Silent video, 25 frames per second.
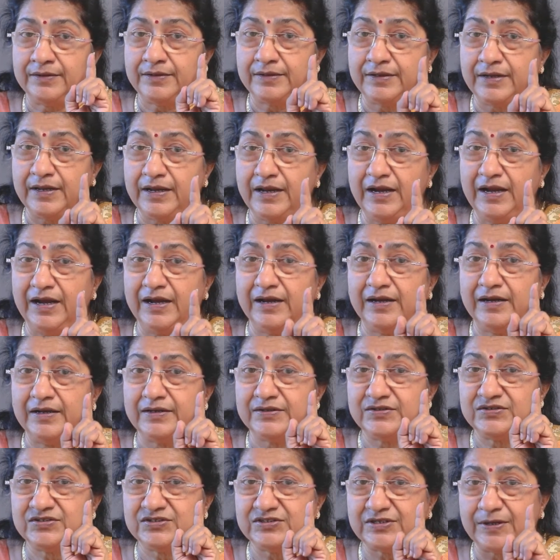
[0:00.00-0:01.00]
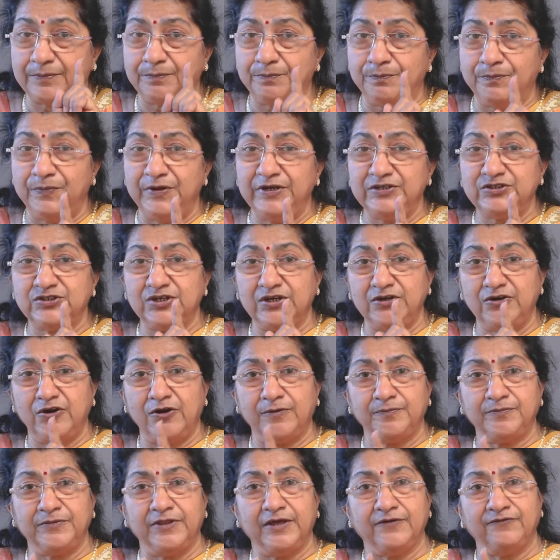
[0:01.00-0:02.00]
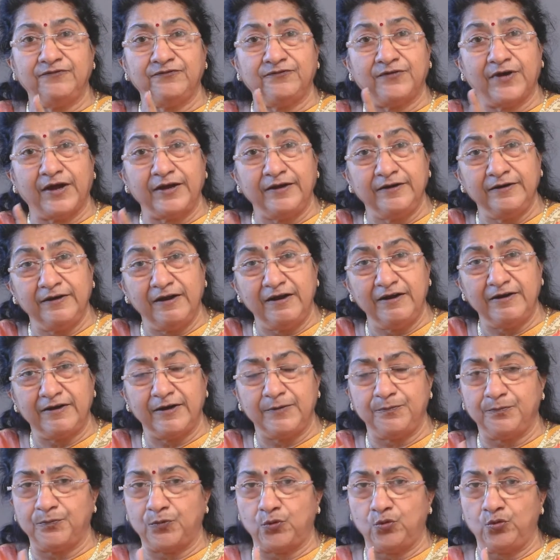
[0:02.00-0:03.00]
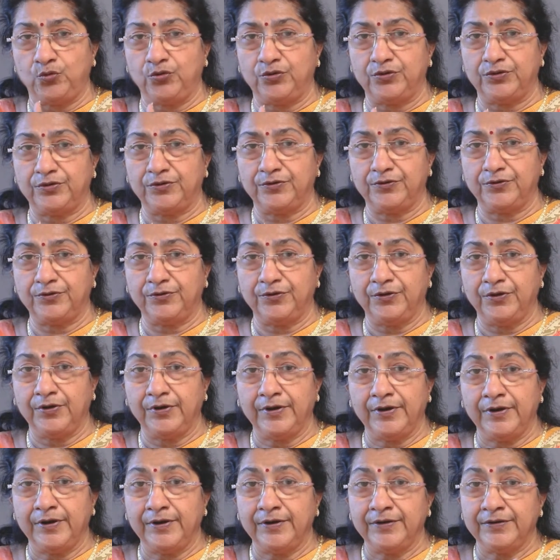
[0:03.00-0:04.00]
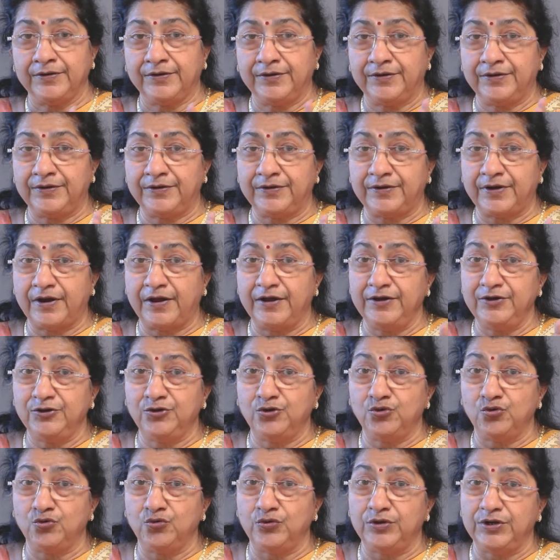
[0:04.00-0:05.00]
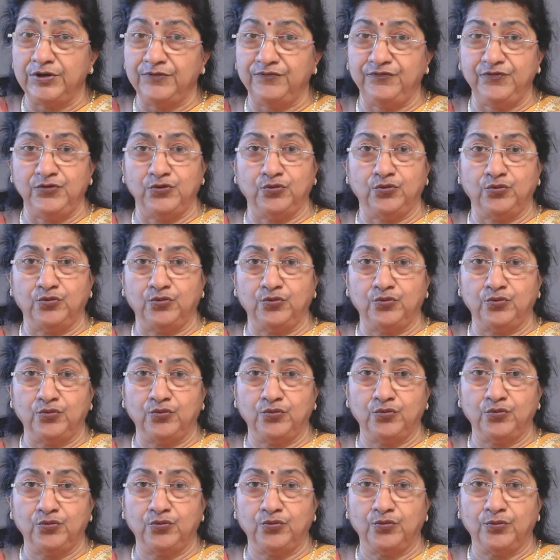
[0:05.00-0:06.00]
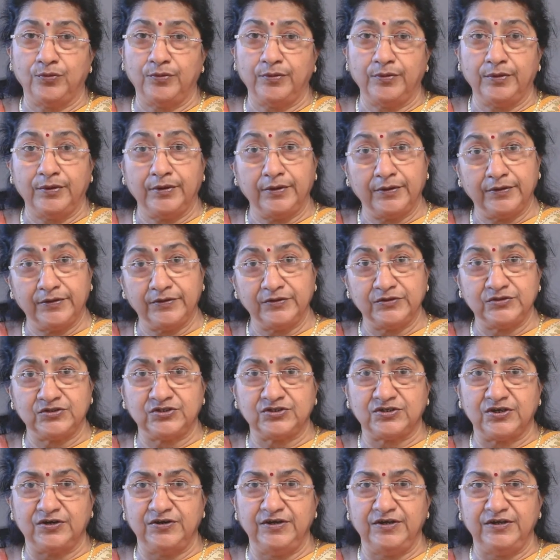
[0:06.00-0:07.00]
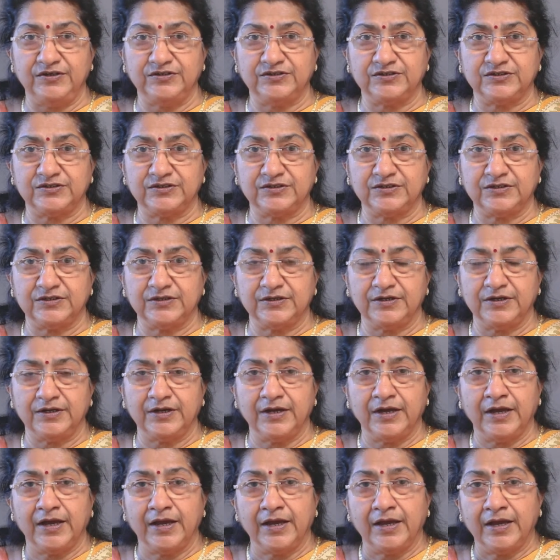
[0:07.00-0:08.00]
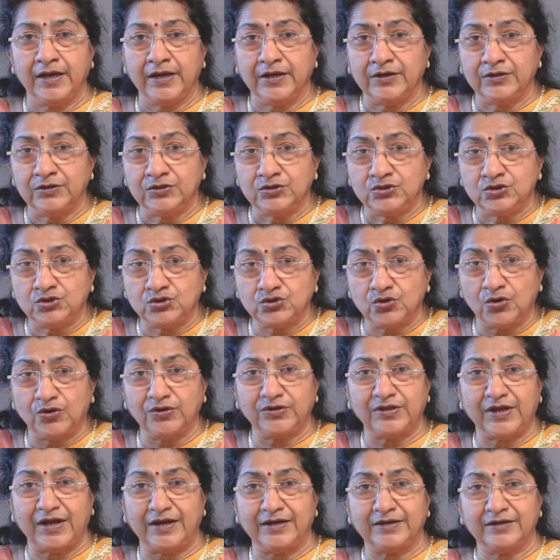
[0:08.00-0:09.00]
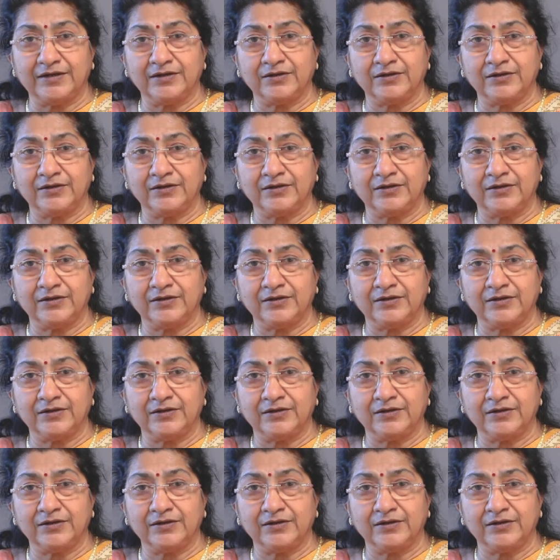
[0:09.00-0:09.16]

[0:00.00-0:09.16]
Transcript: Till submission of the final report, try to review studies, so that